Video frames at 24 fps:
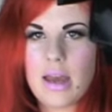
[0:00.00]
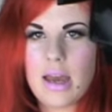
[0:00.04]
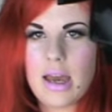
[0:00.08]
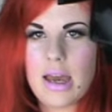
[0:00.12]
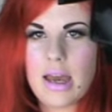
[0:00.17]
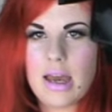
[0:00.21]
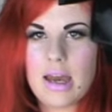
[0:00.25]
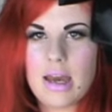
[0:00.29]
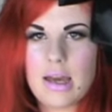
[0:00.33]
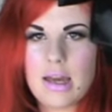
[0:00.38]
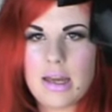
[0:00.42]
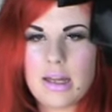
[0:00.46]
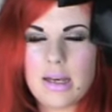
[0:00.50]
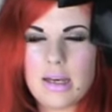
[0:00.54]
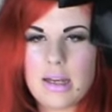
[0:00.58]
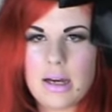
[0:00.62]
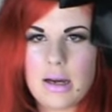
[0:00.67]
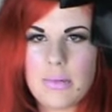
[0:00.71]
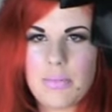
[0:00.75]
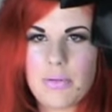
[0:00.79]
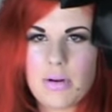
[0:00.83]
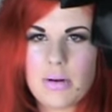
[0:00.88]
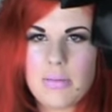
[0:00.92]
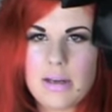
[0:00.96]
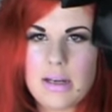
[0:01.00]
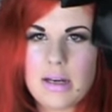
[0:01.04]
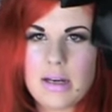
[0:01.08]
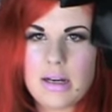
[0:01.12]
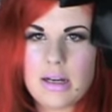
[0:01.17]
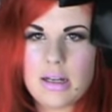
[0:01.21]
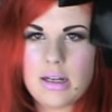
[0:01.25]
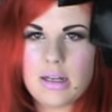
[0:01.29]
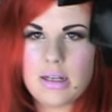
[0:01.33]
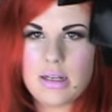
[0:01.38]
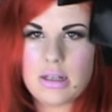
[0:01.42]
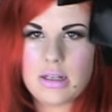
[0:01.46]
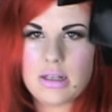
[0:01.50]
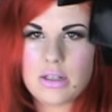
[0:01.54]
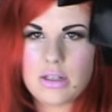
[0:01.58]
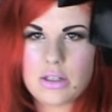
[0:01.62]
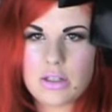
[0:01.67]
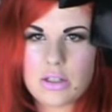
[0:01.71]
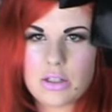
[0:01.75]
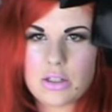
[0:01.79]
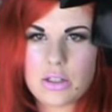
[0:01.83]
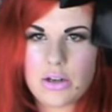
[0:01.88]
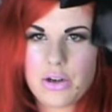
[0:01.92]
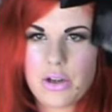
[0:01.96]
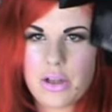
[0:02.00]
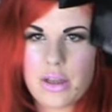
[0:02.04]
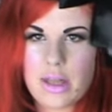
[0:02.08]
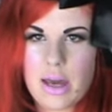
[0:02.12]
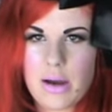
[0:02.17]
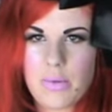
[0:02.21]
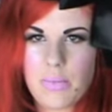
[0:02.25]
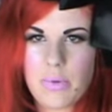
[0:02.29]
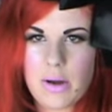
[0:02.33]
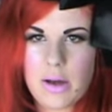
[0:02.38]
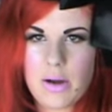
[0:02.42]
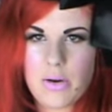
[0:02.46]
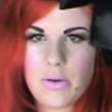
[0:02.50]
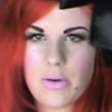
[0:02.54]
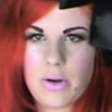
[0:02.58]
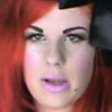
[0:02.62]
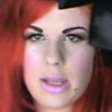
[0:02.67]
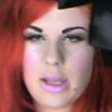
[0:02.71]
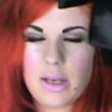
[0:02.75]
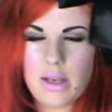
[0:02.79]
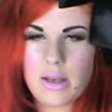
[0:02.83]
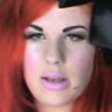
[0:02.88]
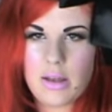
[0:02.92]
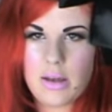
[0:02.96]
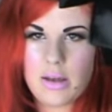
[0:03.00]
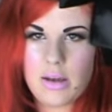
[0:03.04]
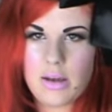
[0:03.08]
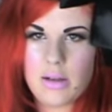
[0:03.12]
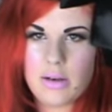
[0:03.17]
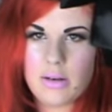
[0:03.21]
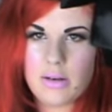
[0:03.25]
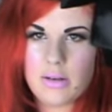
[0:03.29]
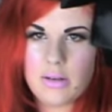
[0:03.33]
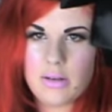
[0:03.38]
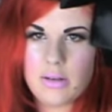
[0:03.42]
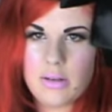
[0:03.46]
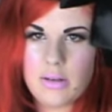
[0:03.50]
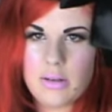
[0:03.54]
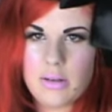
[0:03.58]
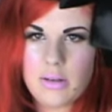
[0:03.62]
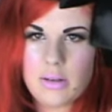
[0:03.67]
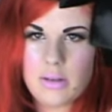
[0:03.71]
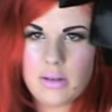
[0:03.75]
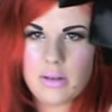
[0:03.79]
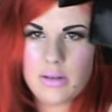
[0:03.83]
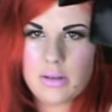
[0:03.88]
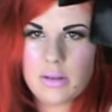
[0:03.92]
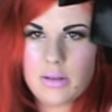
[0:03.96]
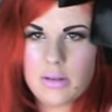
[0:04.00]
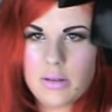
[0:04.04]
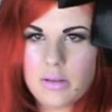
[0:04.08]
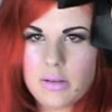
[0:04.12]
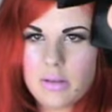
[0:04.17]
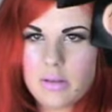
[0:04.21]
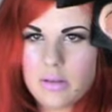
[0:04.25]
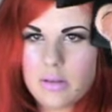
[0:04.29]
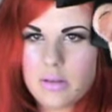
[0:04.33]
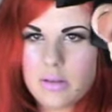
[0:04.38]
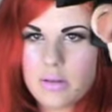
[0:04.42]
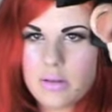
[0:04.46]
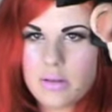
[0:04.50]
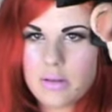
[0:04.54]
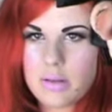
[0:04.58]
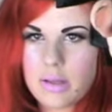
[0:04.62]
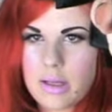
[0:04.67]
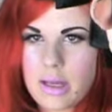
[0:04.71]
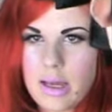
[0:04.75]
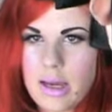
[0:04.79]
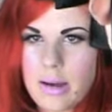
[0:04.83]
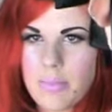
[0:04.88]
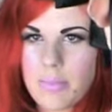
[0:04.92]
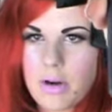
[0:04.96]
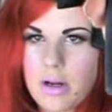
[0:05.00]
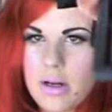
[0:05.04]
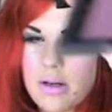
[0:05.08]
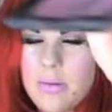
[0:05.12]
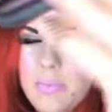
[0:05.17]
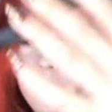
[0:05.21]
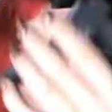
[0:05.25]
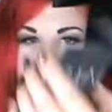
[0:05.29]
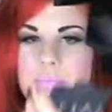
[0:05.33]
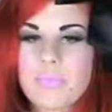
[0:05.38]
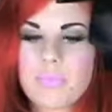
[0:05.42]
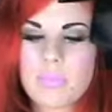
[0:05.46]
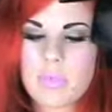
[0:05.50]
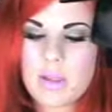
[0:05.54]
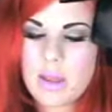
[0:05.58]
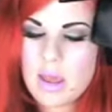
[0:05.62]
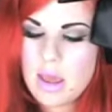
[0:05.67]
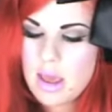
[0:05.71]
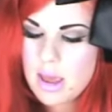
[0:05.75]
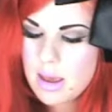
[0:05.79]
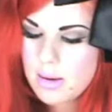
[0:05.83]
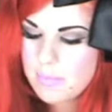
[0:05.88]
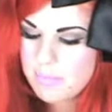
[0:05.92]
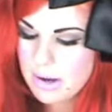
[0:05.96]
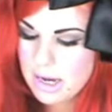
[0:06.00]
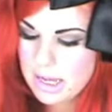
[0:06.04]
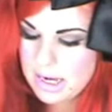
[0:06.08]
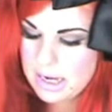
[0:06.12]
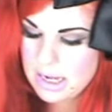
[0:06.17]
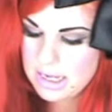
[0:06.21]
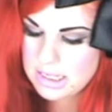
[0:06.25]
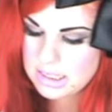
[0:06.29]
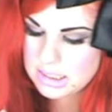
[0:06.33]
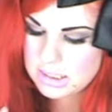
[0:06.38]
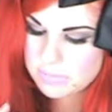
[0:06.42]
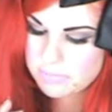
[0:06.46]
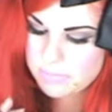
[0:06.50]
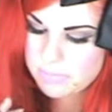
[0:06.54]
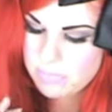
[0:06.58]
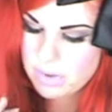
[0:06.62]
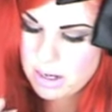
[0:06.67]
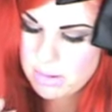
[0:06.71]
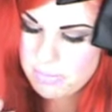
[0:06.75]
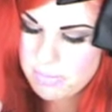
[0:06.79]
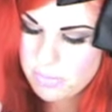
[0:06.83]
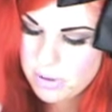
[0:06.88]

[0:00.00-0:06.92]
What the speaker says: And I probably can't show you that well in the camera, but it's a